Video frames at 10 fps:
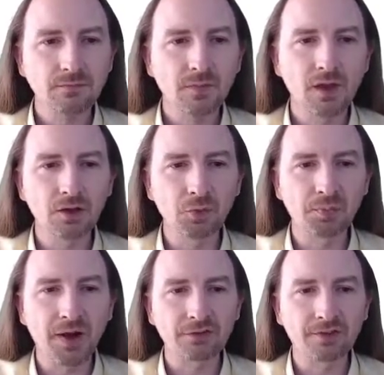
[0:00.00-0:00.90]
It'll
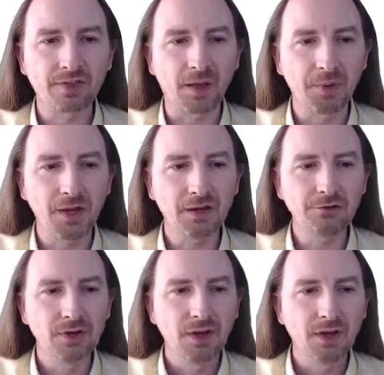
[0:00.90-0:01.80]
browse to that
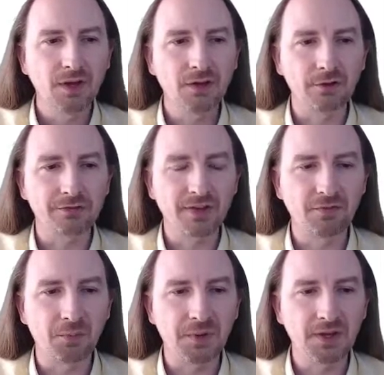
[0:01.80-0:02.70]
page, it'll
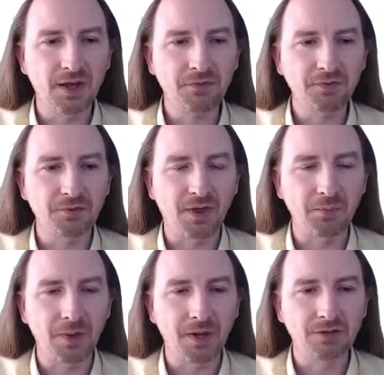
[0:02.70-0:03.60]
save a PDF of
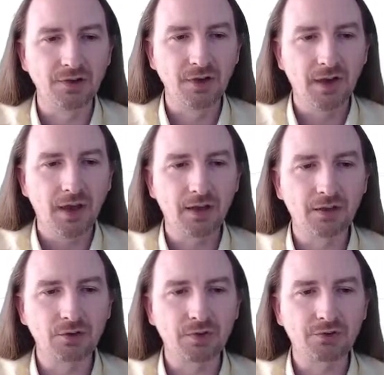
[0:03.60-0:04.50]
that page, and
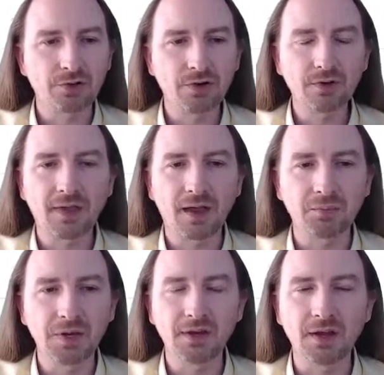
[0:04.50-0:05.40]
it'll return that
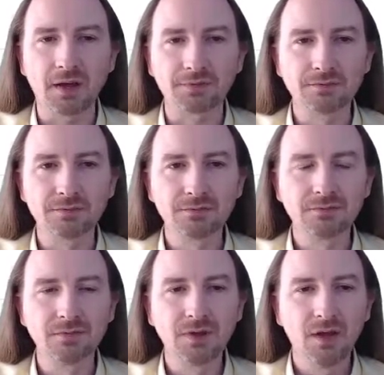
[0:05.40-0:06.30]
PDF.
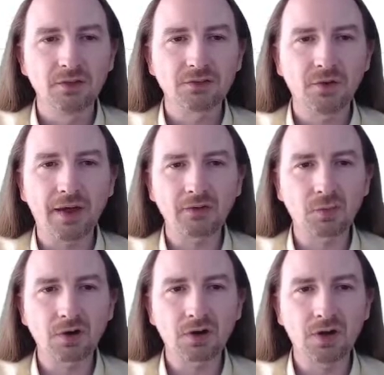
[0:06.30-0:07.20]
So as
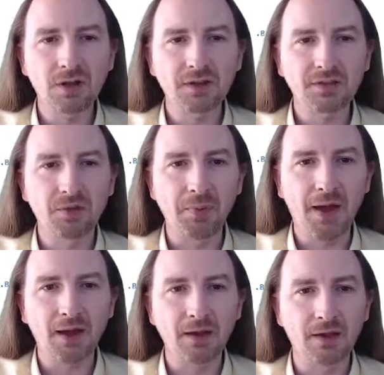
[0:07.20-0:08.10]
we're calling the
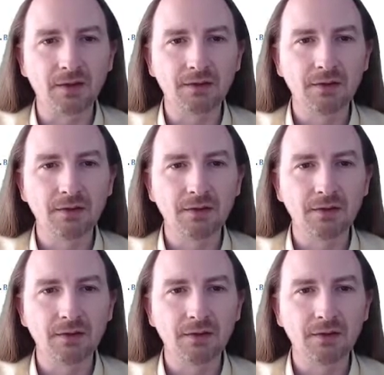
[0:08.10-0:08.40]
backend